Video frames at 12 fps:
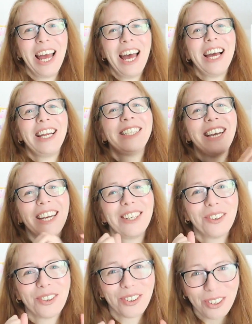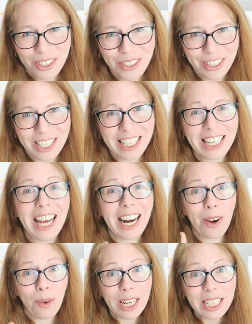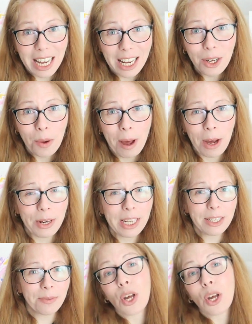And I ordered it and I want to tell you about it.